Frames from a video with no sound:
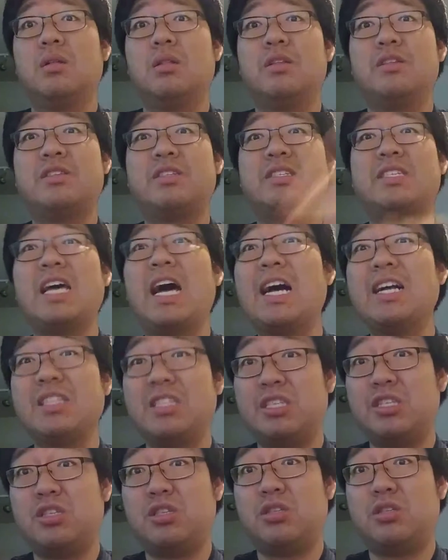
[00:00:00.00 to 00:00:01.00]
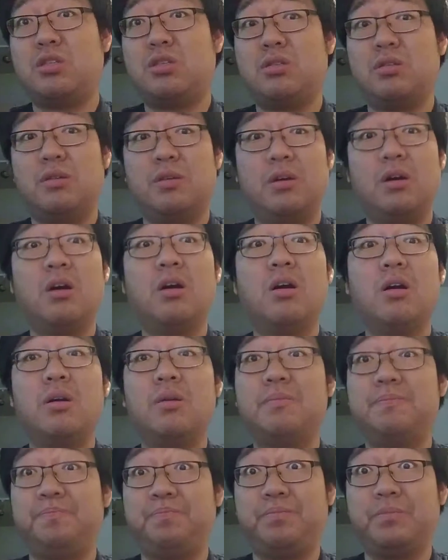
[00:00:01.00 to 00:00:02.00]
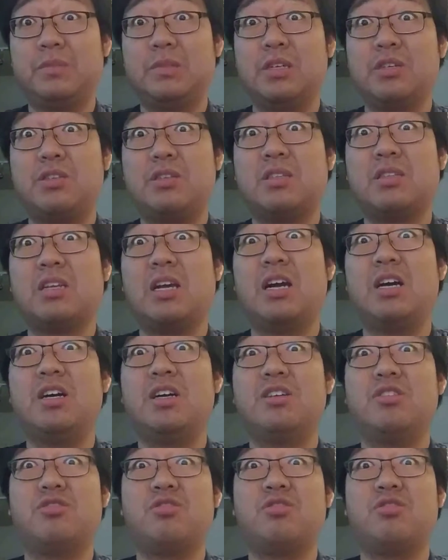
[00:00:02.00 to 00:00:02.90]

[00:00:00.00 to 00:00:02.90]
sets Sky